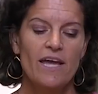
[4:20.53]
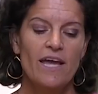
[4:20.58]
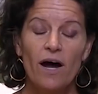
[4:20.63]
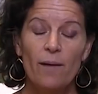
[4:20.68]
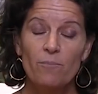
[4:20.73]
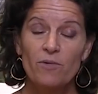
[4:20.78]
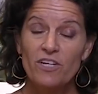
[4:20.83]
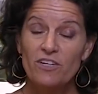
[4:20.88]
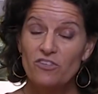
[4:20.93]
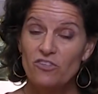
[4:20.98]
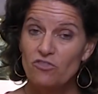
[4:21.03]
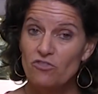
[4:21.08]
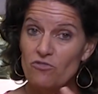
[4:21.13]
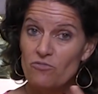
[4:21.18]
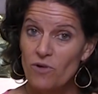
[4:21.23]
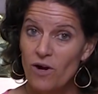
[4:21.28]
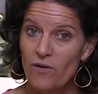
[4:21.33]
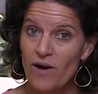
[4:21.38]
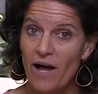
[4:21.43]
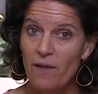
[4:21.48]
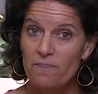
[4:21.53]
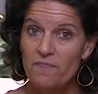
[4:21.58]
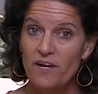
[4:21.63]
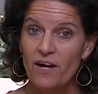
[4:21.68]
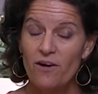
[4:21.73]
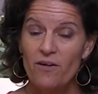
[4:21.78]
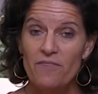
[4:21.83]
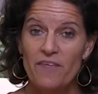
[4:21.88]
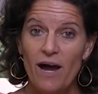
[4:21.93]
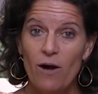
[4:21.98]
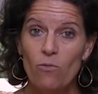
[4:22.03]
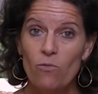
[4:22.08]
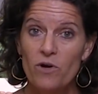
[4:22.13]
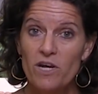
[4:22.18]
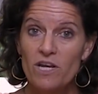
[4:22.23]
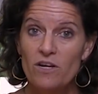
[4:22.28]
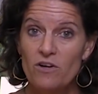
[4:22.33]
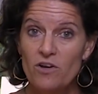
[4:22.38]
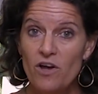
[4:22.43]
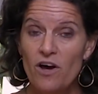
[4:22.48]
I'm going to just throw out there that
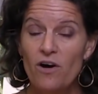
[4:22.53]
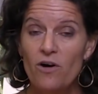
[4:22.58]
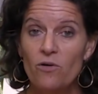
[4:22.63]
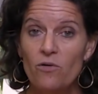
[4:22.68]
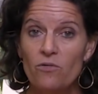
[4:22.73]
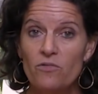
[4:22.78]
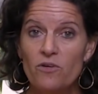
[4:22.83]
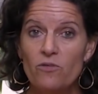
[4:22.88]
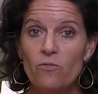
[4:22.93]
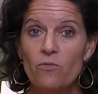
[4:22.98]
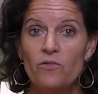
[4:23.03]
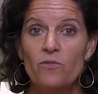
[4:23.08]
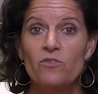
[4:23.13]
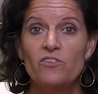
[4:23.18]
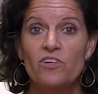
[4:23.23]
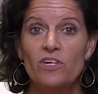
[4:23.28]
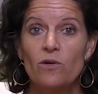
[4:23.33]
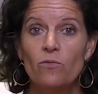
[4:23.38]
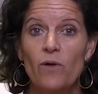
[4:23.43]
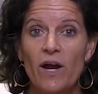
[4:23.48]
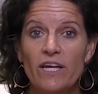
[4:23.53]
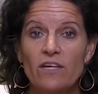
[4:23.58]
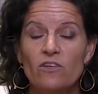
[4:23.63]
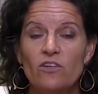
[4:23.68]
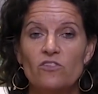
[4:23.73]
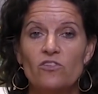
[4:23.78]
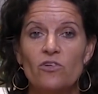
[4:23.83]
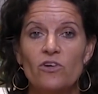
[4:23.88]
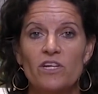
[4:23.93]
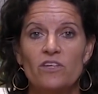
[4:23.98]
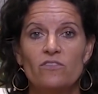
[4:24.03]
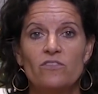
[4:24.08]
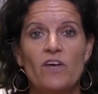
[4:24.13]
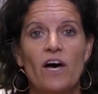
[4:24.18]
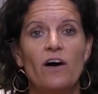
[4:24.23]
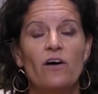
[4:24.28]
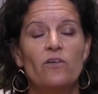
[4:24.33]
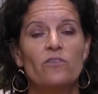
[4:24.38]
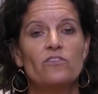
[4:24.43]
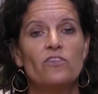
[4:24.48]
we know the T regulatory
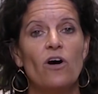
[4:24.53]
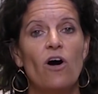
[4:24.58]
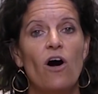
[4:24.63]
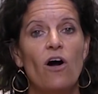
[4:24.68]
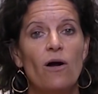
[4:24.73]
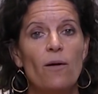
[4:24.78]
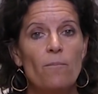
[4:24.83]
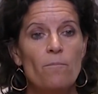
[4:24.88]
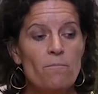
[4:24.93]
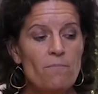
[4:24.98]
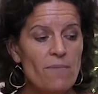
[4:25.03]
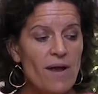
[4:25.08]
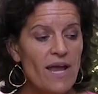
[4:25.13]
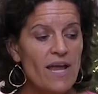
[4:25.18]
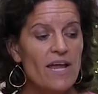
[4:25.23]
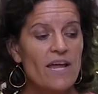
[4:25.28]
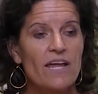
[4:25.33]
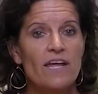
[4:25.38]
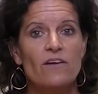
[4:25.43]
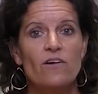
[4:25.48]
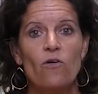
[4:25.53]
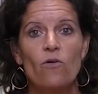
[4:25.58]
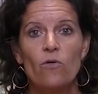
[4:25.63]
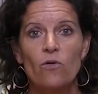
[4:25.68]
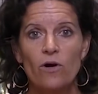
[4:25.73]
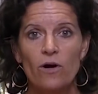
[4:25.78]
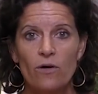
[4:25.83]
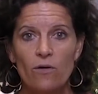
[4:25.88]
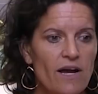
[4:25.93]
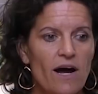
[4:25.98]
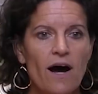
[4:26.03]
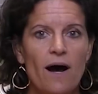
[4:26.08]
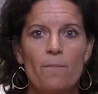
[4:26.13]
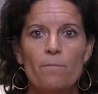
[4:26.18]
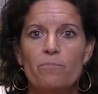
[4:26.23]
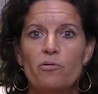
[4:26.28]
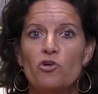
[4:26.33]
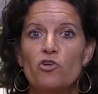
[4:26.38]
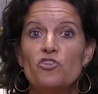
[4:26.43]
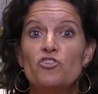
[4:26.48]
cells are made or
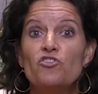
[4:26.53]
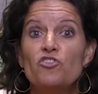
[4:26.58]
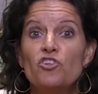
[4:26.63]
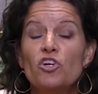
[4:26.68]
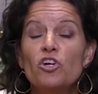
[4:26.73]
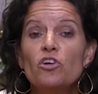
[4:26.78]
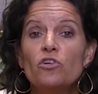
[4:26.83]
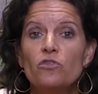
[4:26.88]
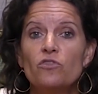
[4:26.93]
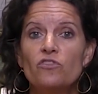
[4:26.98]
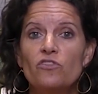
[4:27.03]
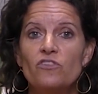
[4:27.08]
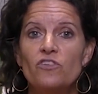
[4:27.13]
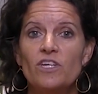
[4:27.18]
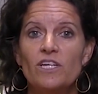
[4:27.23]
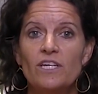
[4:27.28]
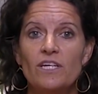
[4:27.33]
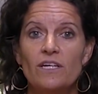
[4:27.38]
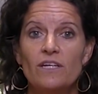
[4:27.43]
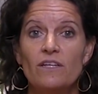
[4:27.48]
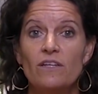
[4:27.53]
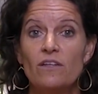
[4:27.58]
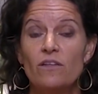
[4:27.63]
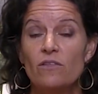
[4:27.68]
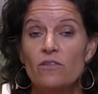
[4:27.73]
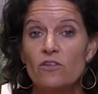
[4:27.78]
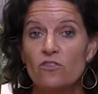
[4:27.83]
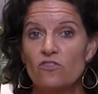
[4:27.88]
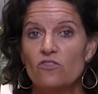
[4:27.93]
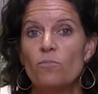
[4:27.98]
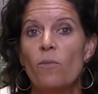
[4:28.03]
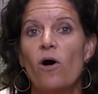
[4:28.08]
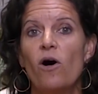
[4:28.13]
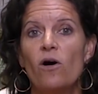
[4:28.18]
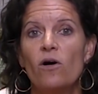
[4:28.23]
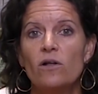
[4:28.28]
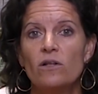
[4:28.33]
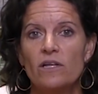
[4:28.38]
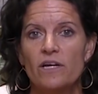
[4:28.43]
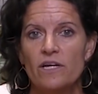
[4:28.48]
um, produced in the
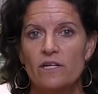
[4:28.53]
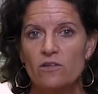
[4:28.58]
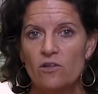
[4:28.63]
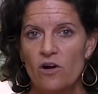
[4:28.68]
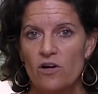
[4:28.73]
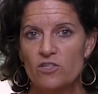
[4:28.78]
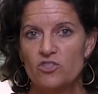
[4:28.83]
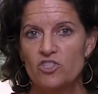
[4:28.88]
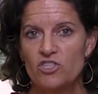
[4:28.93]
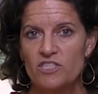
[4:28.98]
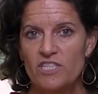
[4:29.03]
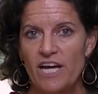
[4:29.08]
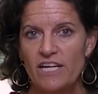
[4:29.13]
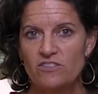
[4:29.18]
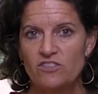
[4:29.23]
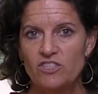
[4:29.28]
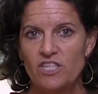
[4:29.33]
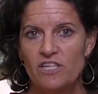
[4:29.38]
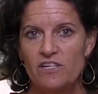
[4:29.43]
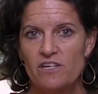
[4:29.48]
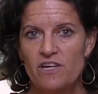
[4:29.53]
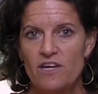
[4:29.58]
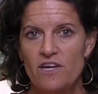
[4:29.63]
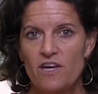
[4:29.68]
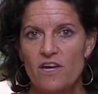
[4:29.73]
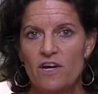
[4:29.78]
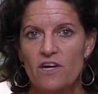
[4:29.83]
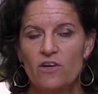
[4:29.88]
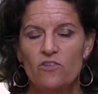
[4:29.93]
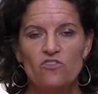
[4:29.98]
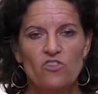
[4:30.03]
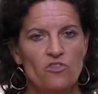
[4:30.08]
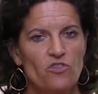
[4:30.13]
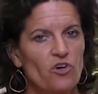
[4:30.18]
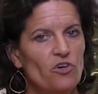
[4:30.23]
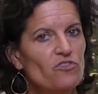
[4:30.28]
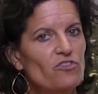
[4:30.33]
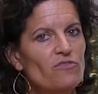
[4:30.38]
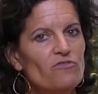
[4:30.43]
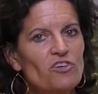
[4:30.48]
small and large intestine. So
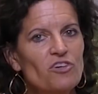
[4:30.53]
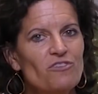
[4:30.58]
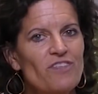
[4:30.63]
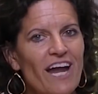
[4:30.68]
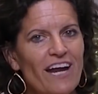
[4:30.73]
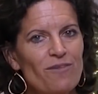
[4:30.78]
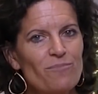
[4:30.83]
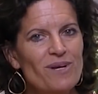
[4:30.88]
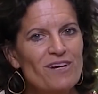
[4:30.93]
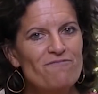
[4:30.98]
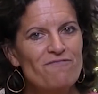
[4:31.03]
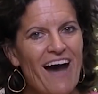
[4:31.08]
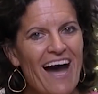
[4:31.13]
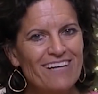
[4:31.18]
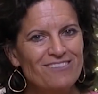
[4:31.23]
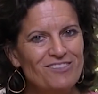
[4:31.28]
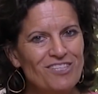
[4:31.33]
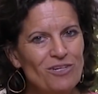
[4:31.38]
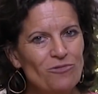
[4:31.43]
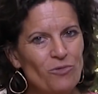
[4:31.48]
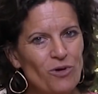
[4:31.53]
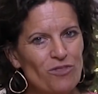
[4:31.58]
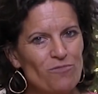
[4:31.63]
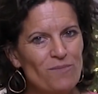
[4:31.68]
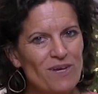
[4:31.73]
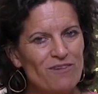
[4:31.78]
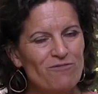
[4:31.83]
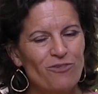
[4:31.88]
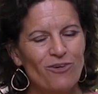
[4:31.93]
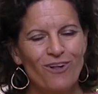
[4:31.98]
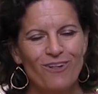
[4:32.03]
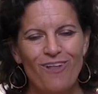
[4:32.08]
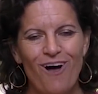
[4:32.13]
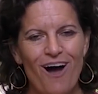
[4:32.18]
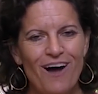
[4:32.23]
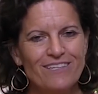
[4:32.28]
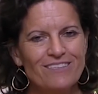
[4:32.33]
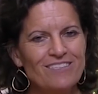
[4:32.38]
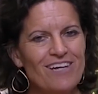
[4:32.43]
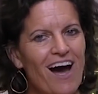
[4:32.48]
those of you that have been fasting with me for a
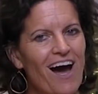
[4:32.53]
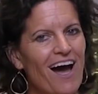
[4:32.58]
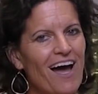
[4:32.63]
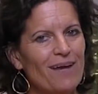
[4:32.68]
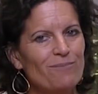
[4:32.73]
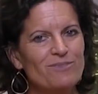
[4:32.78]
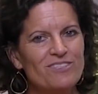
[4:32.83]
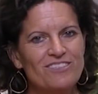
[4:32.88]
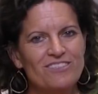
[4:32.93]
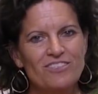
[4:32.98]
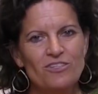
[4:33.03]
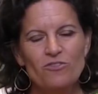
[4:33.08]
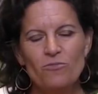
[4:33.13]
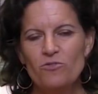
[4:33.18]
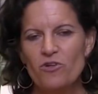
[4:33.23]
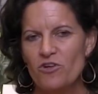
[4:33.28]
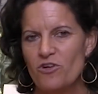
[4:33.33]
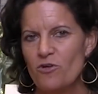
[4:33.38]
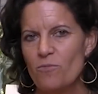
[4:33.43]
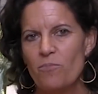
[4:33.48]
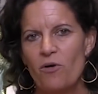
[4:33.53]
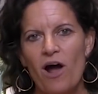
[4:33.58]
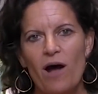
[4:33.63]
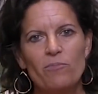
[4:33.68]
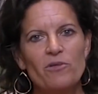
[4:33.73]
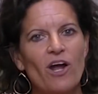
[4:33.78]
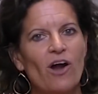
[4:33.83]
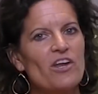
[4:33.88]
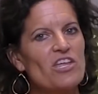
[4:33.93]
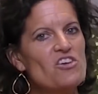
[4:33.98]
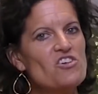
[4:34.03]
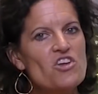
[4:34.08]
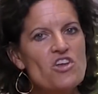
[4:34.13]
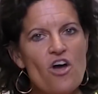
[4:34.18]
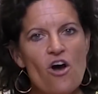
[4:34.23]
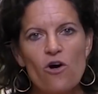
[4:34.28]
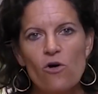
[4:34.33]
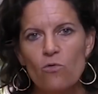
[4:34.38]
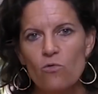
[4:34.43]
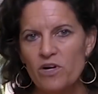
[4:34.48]
long time, you, you probably already
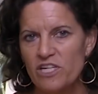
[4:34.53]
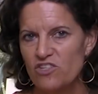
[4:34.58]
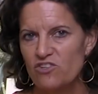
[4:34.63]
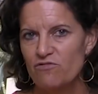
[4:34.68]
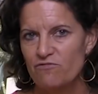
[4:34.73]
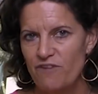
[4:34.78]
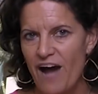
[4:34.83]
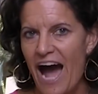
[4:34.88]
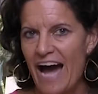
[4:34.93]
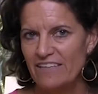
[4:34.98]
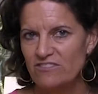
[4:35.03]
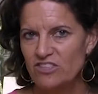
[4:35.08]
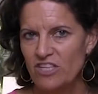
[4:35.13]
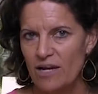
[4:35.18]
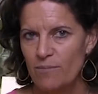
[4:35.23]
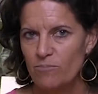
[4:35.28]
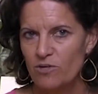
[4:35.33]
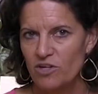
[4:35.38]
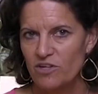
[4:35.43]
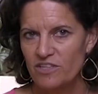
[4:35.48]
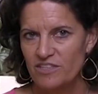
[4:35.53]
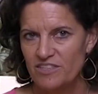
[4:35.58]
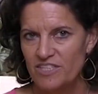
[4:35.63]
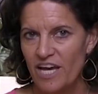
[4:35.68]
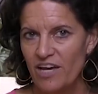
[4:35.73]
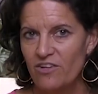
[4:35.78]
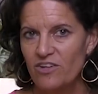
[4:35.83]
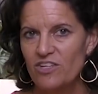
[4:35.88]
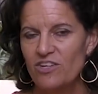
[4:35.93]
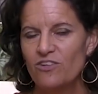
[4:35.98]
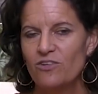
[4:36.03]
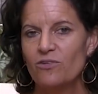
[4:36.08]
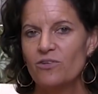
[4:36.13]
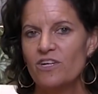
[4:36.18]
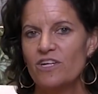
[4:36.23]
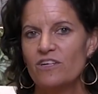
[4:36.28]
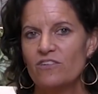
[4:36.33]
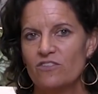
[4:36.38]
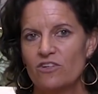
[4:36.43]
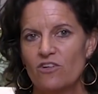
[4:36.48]
know which fast I'm going to tell you
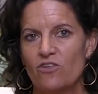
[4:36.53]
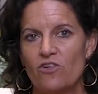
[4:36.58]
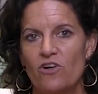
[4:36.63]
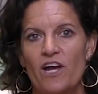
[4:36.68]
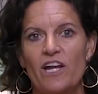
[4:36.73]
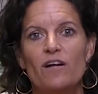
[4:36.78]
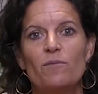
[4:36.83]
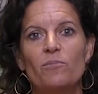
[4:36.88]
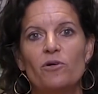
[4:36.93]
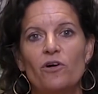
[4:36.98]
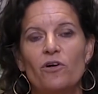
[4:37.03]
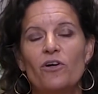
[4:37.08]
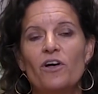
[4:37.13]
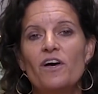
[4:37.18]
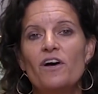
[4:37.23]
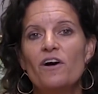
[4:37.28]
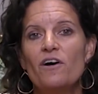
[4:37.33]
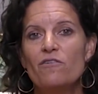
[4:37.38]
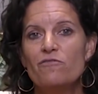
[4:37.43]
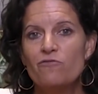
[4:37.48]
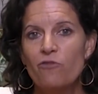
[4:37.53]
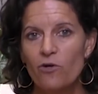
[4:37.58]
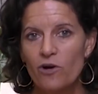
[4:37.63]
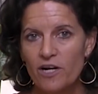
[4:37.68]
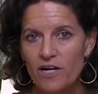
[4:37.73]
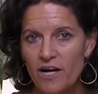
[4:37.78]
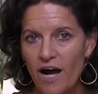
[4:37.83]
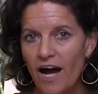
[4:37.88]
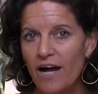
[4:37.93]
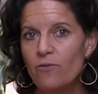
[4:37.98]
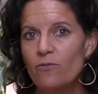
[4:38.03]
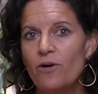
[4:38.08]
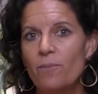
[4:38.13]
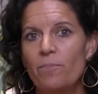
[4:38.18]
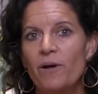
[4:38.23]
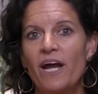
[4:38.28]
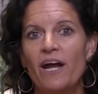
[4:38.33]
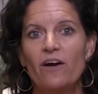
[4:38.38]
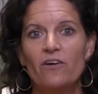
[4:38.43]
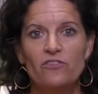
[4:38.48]
is incredible for gut
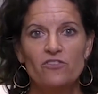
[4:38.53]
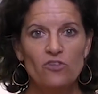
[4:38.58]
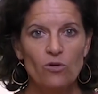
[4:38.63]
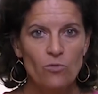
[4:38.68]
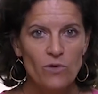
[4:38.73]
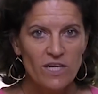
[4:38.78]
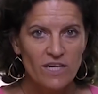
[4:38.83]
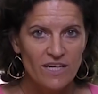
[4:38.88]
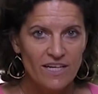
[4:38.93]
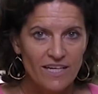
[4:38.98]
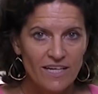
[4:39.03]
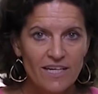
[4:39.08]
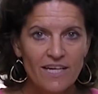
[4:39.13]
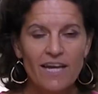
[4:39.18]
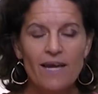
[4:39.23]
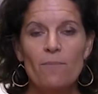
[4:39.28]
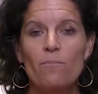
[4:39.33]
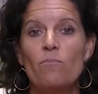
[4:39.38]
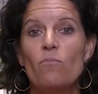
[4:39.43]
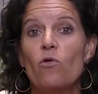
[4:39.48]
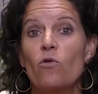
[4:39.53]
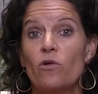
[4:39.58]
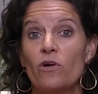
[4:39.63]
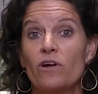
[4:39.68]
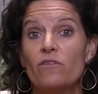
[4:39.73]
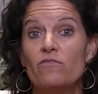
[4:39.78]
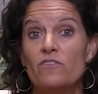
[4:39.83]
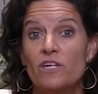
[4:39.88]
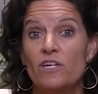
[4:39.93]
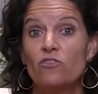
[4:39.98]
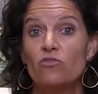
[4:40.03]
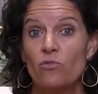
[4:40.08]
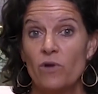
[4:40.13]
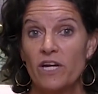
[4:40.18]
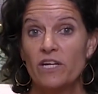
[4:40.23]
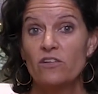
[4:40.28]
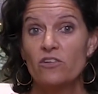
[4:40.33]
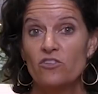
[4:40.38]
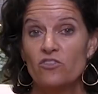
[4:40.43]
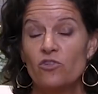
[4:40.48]
repair so we can get more of these
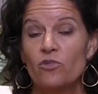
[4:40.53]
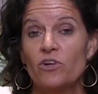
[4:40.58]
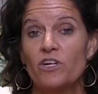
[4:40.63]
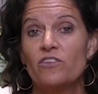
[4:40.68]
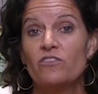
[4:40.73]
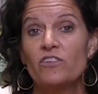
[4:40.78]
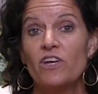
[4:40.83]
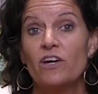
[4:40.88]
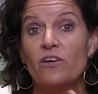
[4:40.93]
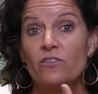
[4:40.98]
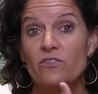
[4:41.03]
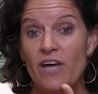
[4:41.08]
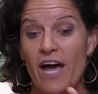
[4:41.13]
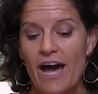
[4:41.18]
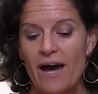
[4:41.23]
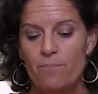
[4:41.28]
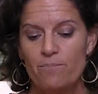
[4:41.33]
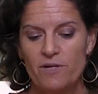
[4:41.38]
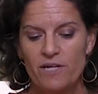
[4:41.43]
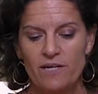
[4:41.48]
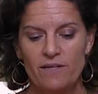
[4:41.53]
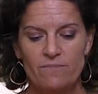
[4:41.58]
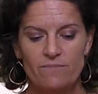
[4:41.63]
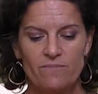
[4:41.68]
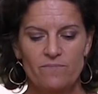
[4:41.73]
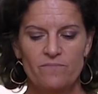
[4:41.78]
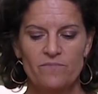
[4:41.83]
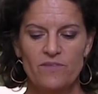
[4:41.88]
regulatory cells happening.